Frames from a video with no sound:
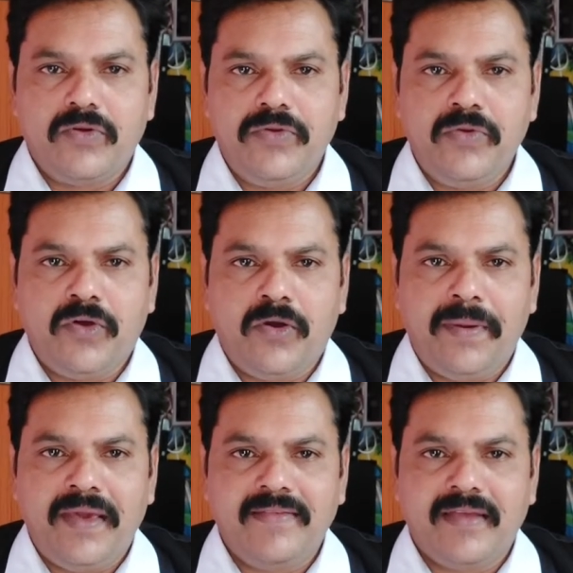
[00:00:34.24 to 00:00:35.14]
new
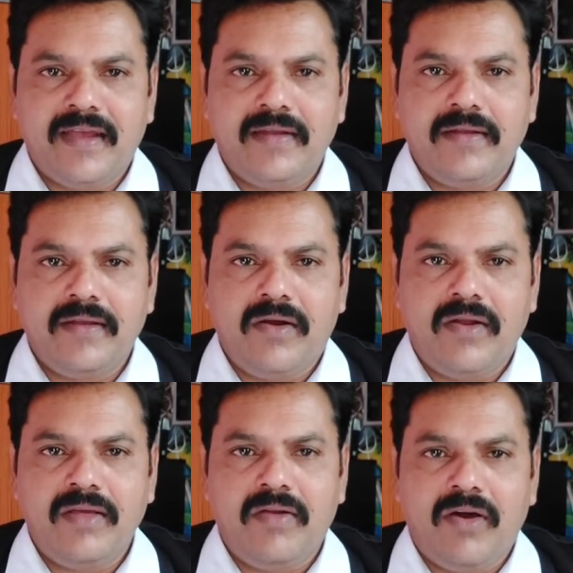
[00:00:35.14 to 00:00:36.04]
topics and
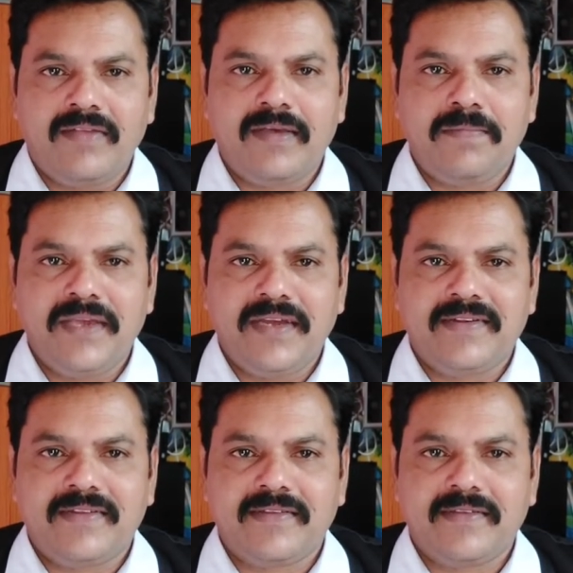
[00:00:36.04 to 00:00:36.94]
regarding law
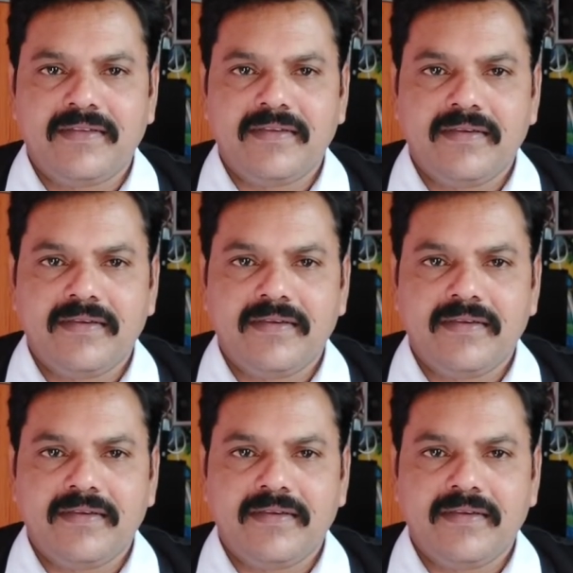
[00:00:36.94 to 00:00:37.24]
subjects